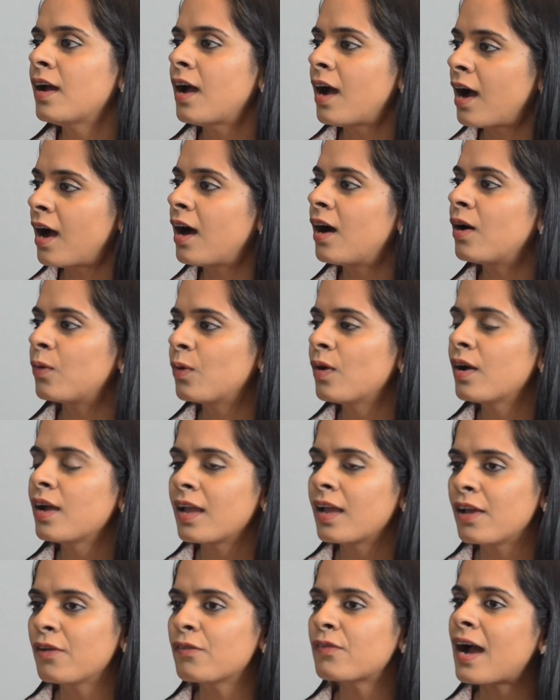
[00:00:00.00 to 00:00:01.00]
How?
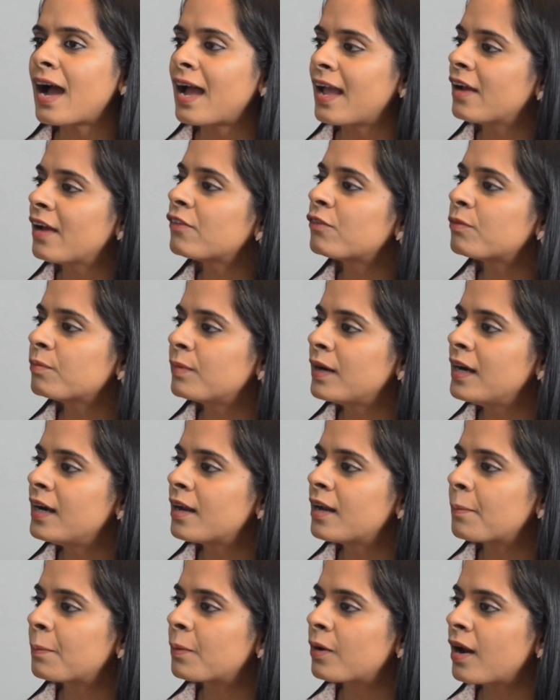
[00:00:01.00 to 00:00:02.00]
If I have
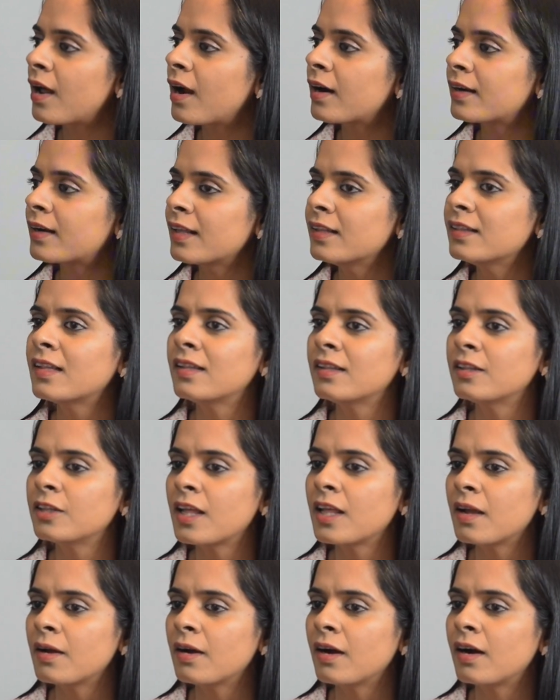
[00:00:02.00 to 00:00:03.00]
built a product
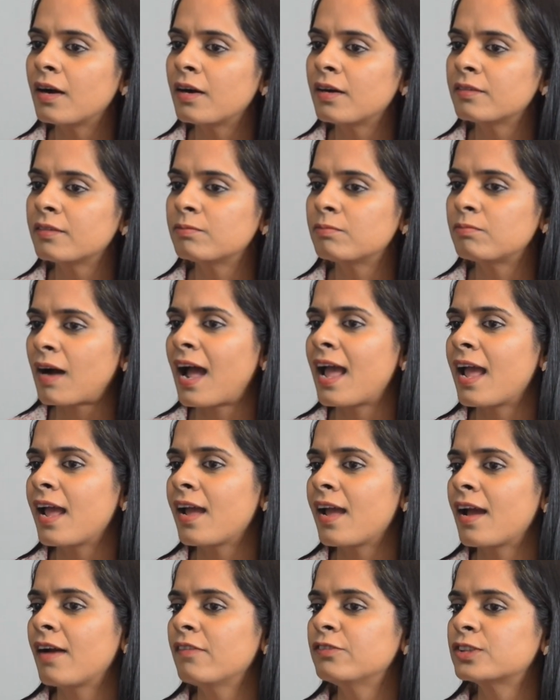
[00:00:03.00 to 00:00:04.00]
and
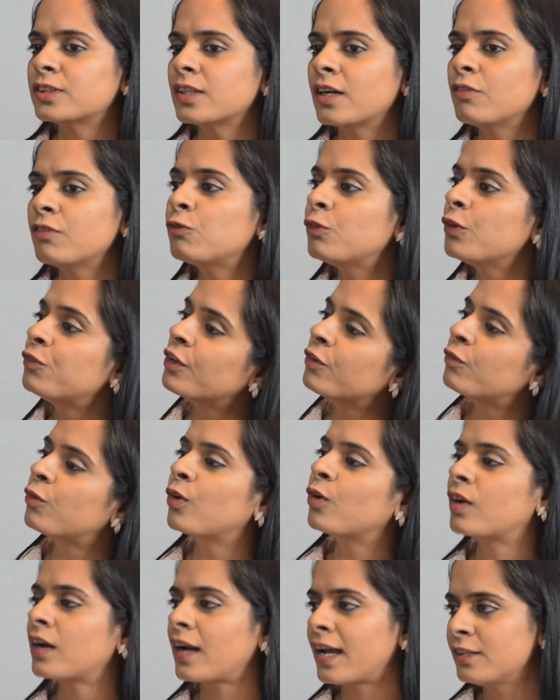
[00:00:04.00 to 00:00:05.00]
I have served
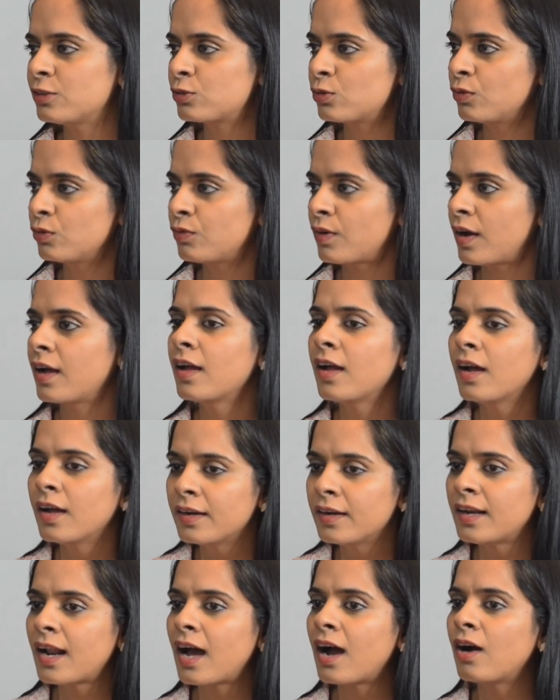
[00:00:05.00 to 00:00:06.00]
54 clients so far,
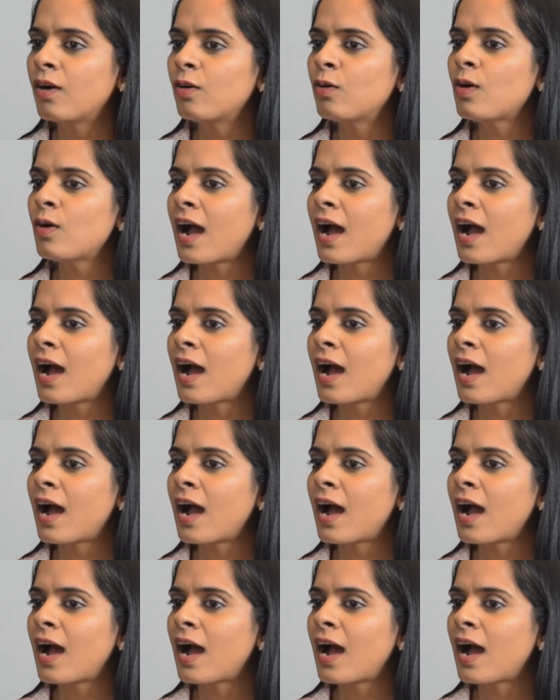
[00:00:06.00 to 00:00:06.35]
now